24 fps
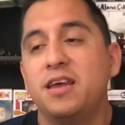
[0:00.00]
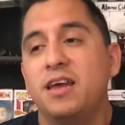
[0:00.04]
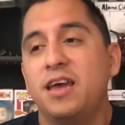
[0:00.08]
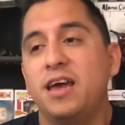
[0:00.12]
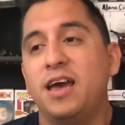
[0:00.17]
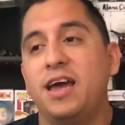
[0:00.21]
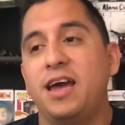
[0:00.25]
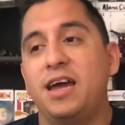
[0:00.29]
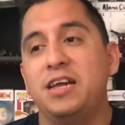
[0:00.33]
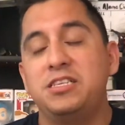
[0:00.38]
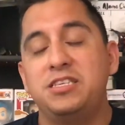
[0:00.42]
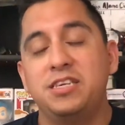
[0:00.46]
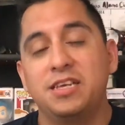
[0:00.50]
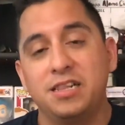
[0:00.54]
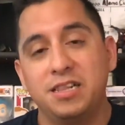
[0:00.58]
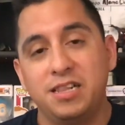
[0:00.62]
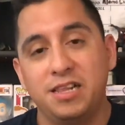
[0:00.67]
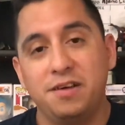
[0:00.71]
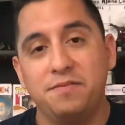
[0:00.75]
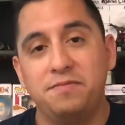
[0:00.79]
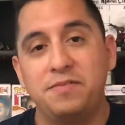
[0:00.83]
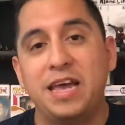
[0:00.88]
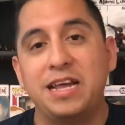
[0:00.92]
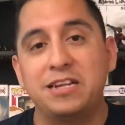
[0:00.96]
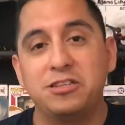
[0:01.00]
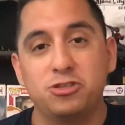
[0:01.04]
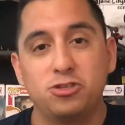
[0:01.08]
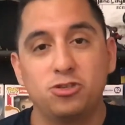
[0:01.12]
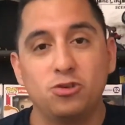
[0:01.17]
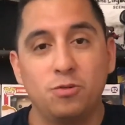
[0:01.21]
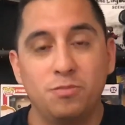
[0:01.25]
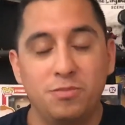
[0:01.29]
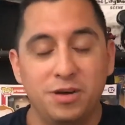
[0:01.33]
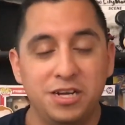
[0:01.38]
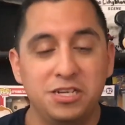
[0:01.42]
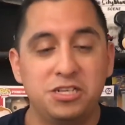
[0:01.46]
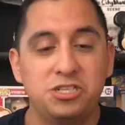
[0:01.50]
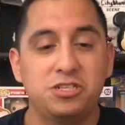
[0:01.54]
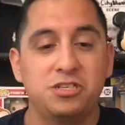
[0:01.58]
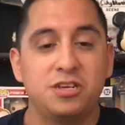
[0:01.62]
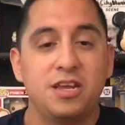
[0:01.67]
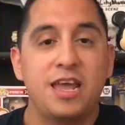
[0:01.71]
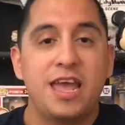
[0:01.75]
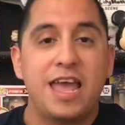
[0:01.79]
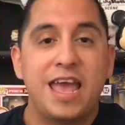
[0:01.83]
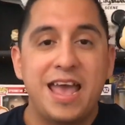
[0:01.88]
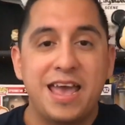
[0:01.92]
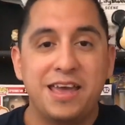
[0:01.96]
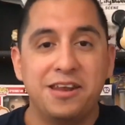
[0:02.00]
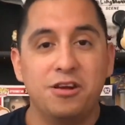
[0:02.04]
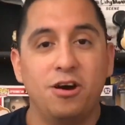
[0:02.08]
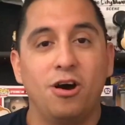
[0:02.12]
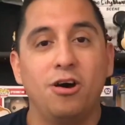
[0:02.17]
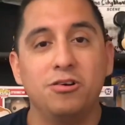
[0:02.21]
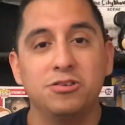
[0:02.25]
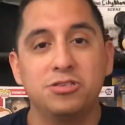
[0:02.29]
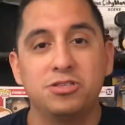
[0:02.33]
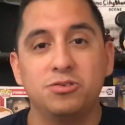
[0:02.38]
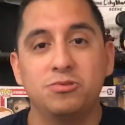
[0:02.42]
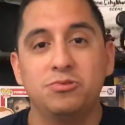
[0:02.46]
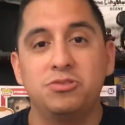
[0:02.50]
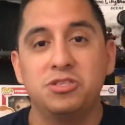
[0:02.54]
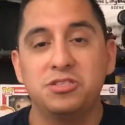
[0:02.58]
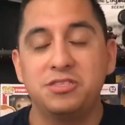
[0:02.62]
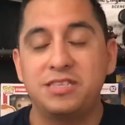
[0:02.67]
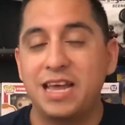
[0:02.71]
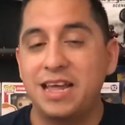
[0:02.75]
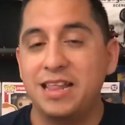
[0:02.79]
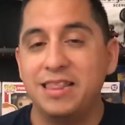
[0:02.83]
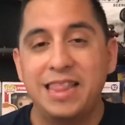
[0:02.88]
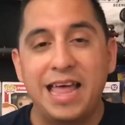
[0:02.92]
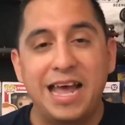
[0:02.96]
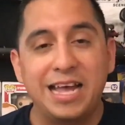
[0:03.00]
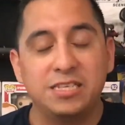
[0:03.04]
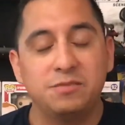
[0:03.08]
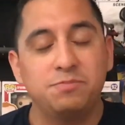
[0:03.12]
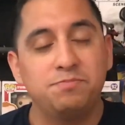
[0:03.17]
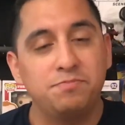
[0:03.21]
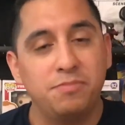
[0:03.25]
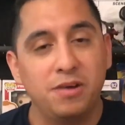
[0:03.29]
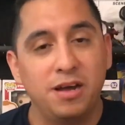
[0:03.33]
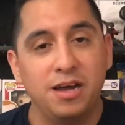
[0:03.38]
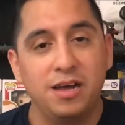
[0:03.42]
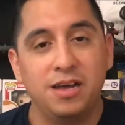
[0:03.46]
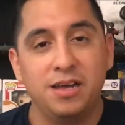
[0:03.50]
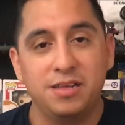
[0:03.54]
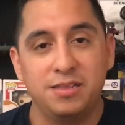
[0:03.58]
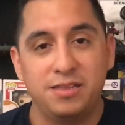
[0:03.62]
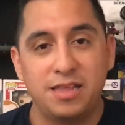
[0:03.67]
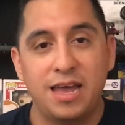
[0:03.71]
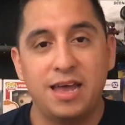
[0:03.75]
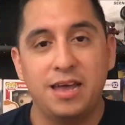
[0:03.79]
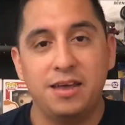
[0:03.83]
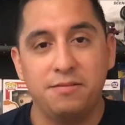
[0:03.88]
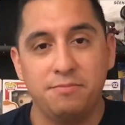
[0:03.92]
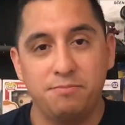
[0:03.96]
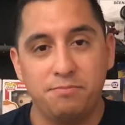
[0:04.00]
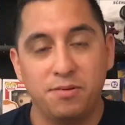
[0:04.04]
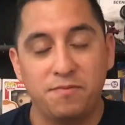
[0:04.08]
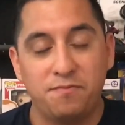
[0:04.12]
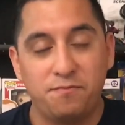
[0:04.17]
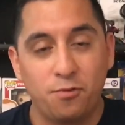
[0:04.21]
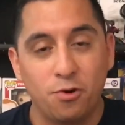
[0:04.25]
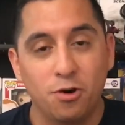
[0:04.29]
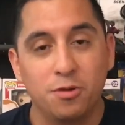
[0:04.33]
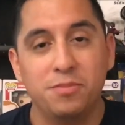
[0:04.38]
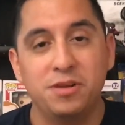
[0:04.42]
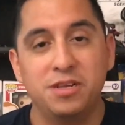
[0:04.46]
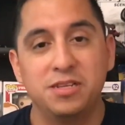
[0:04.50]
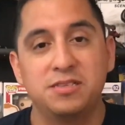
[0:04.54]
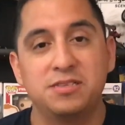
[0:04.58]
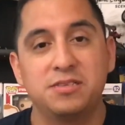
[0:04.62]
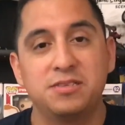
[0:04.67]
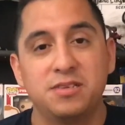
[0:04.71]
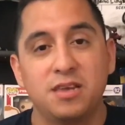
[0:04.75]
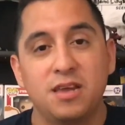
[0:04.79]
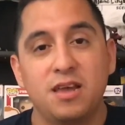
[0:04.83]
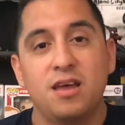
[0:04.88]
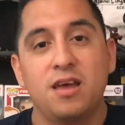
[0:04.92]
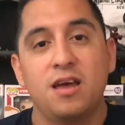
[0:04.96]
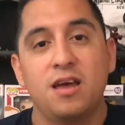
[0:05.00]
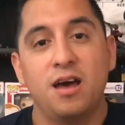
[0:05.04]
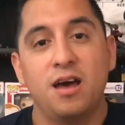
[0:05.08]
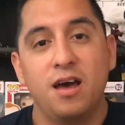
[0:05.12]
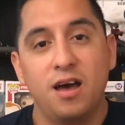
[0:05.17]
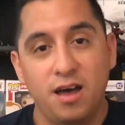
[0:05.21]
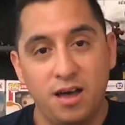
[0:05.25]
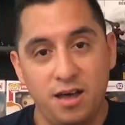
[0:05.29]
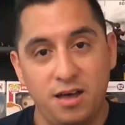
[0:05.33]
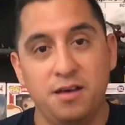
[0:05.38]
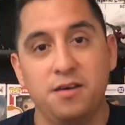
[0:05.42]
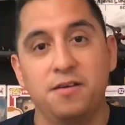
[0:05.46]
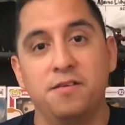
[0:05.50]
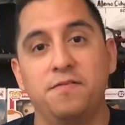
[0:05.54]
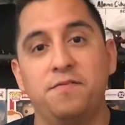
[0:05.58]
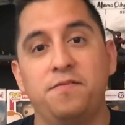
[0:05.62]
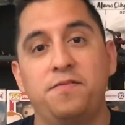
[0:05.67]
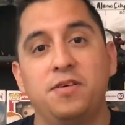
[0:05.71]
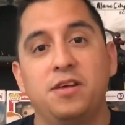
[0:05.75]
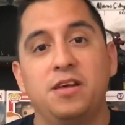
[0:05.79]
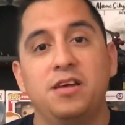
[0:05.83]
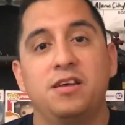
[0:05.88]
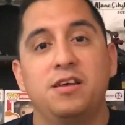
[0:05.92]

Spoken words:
I did love that so much. And also just that last that performance of,